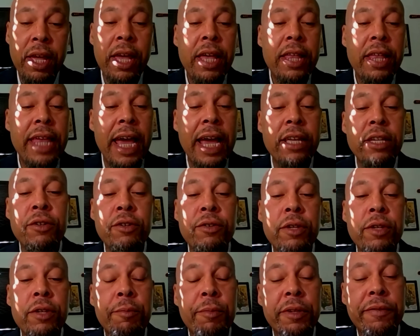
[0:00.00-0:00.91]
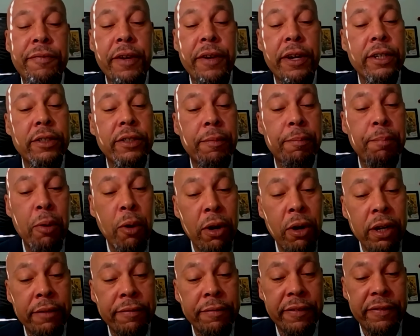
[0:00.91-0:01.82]
that union was very
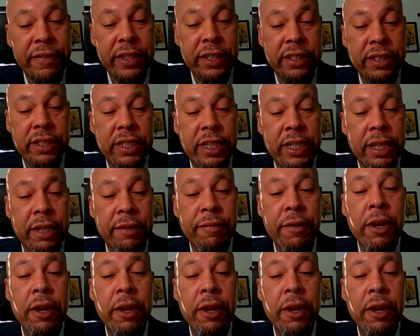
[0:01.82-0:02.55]
supportive of this chief